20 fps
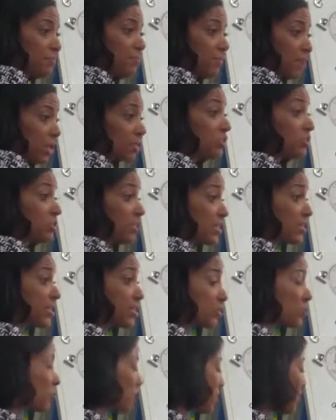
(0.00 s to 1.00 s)
And you're saying that's
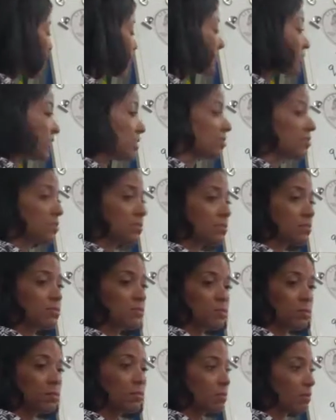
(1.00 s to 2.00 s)
25 cents?
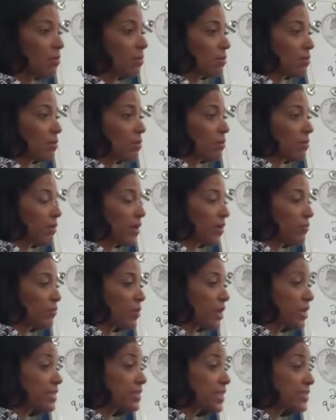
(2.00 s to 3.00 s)
All right,
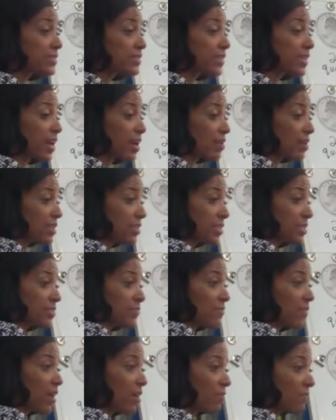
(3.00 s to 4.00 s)
ready? Let's count it and let's
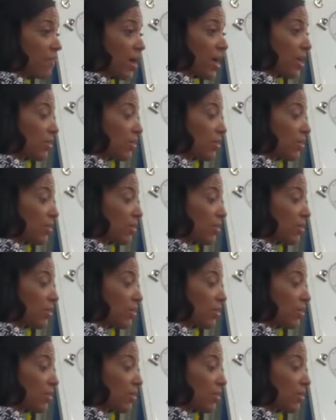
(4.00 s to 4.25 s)
verify.